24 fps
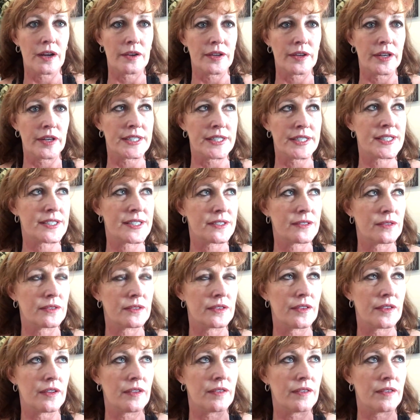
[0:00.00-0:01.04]
it's
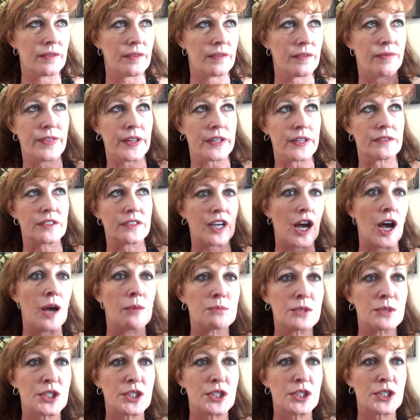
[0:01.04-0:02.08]
that come
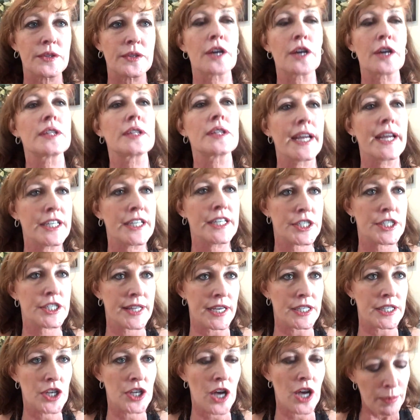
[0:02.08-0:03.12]
to you that are related to that
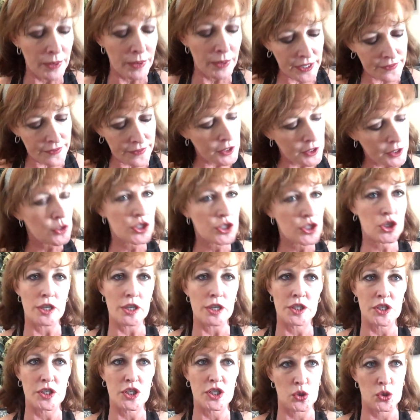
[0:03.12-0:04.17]
topic, and then you start to
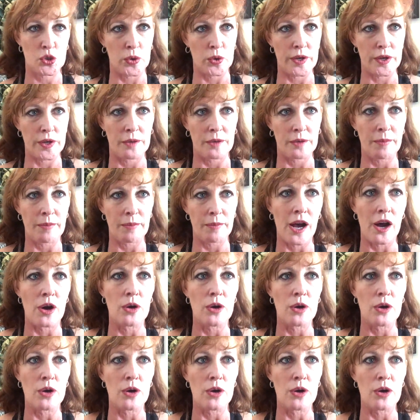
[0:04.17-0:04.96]
sort them out.